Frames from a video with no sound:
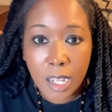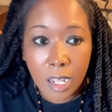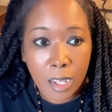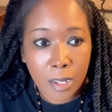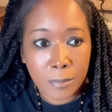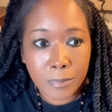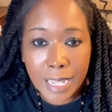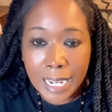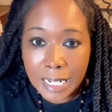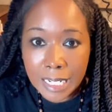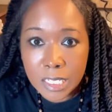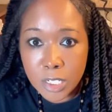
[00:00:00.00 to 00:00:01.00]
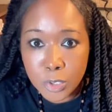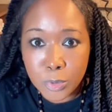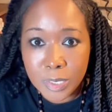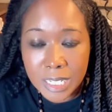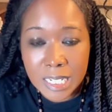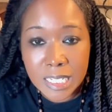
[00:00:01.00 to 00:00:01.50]
They need to do
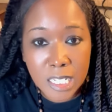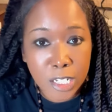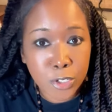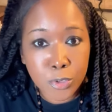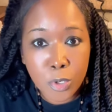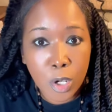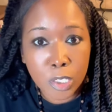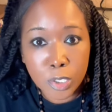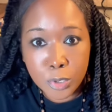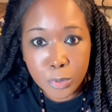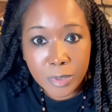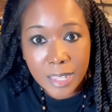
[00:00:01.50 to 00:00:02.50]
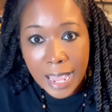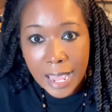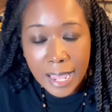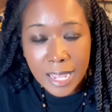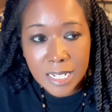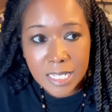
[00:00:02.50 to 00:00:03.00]
this and you're going to do
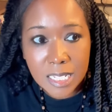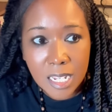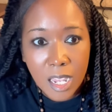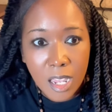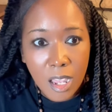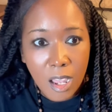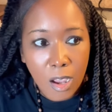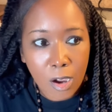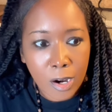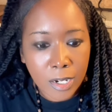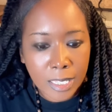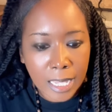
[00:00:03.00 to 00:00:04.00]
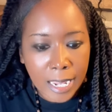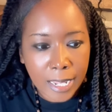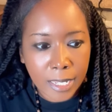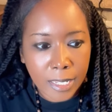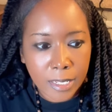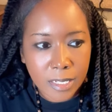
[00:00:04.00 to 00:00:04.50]
that. Or
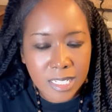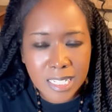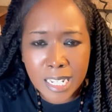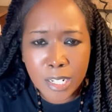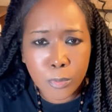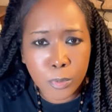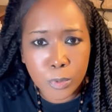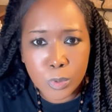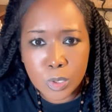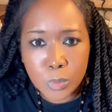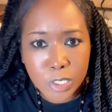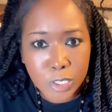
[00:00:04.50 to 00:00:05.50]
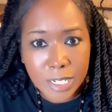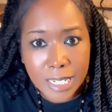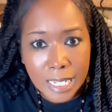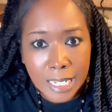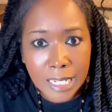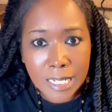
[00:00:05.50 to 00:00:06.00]
like setting rules with your
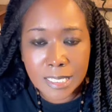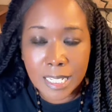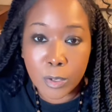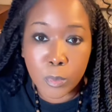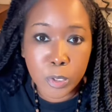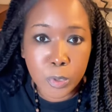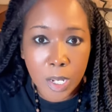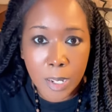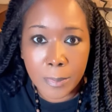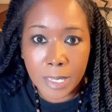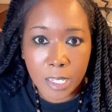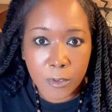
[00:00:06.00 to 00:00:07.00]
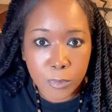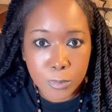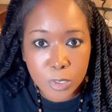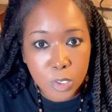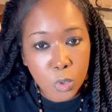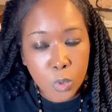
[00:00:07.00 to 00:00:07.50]
kids. Like when you come in from
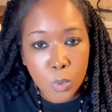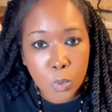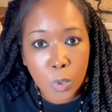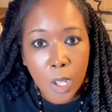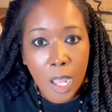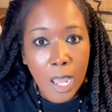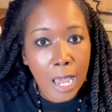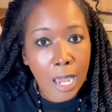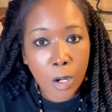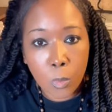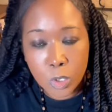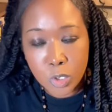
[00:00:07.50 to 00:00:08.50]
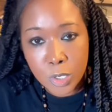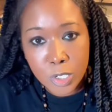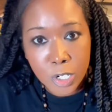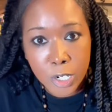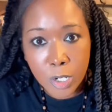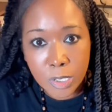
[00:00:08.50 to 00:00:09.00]
school, I don't want you to
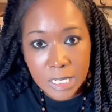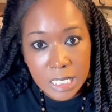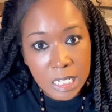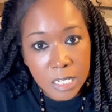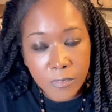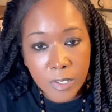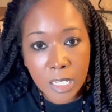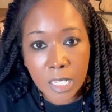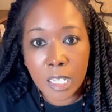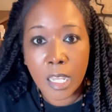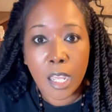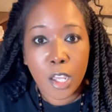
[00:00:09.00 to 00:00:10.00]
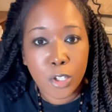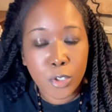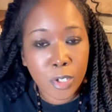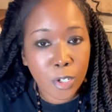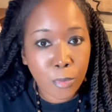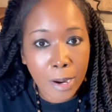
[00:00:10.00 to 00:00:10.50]
turn on the TV. You
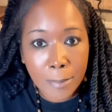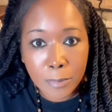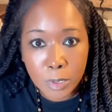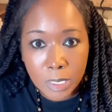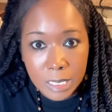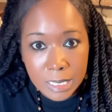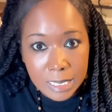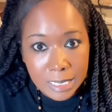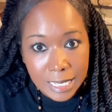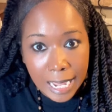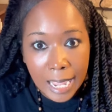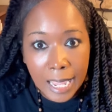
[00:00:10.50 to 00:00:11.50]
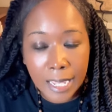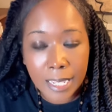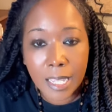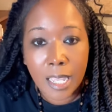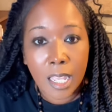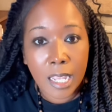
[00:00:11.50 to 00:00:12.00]
can grab you a little snack.
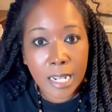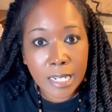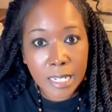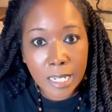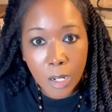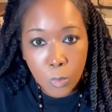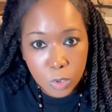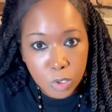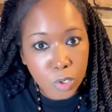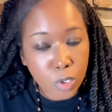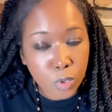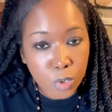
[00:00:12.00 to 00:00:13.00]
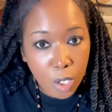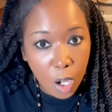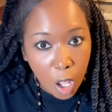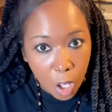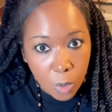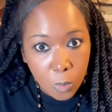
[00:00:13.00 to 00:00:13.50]
And then I want you to do your
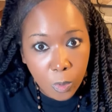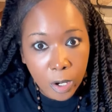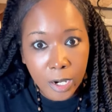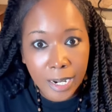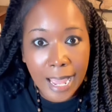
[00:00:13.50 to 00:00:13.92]
homework.